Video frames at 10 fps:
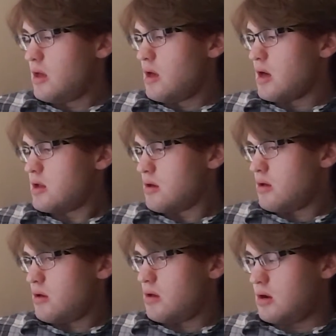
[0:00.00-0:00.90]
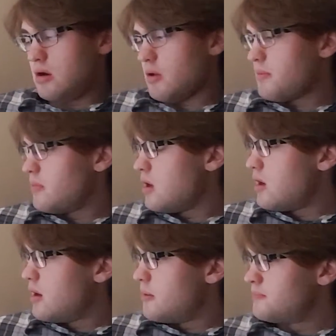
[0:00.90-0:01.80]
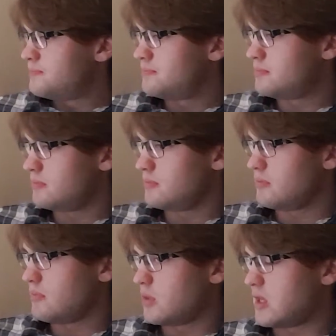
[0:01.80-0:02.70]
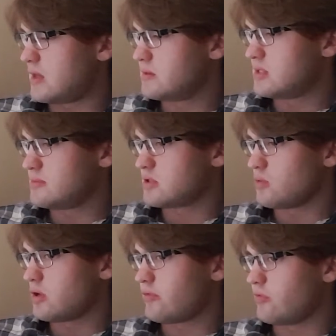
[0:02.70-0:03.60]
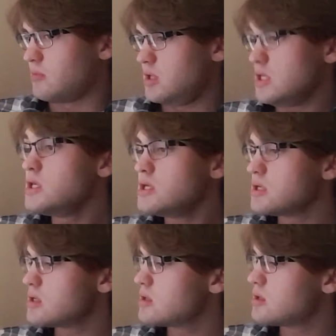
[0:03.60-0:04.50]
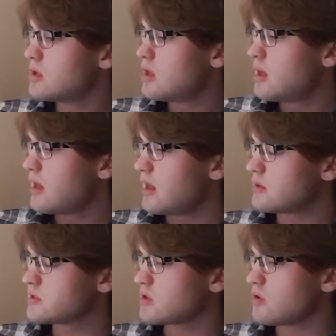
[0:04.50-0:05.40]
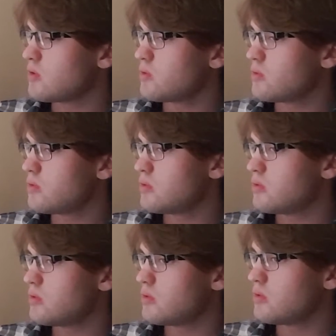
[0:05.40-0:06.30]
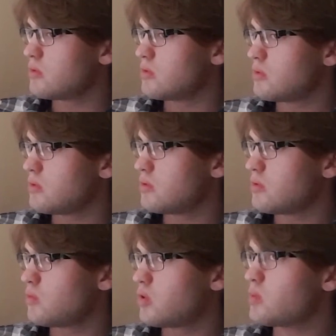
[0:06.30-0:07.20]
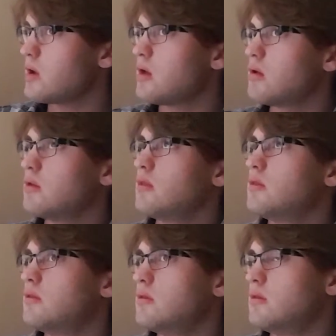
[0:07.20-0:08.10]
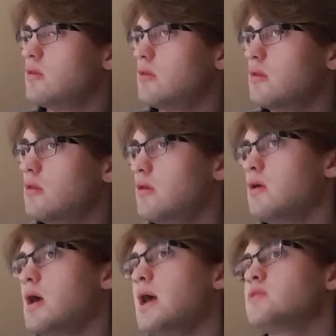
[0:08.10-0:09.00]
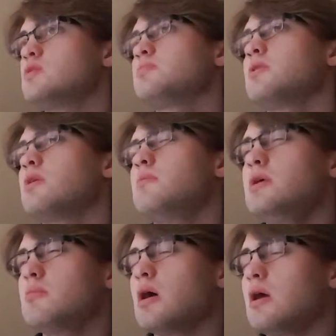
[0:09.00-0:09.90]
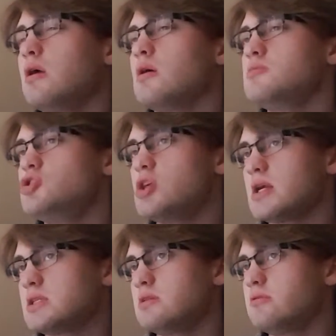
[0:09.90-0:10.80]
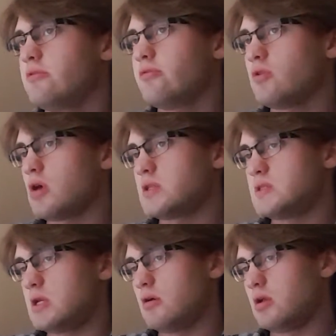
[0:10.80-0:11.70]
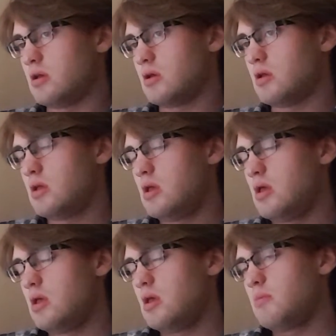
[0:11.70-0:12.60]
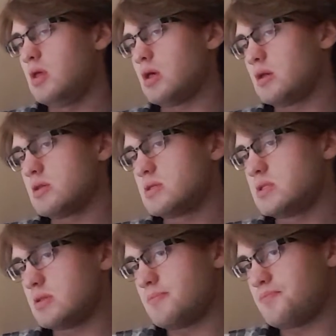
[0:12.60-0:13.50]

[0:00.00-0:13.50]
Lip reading: I don't know. But that seems to work for me. And so what do I have to explain what I mean by objective criteria, because